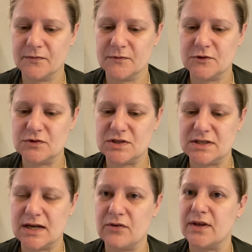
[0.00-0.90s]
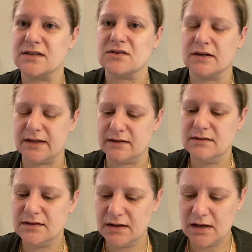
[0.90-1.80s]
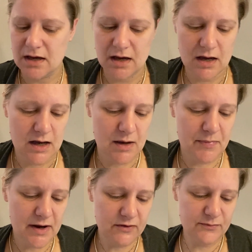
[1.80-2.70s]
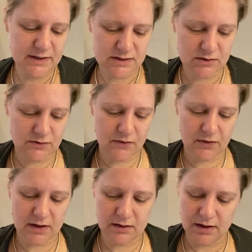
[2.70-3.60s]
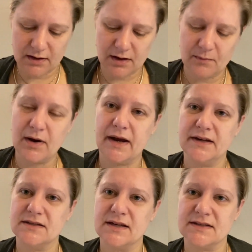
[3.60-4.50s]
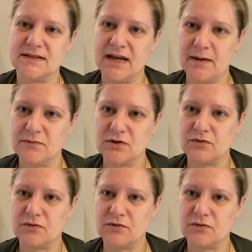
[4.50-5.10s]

to see how that's gonna end. A part of me is also thinking I might attempt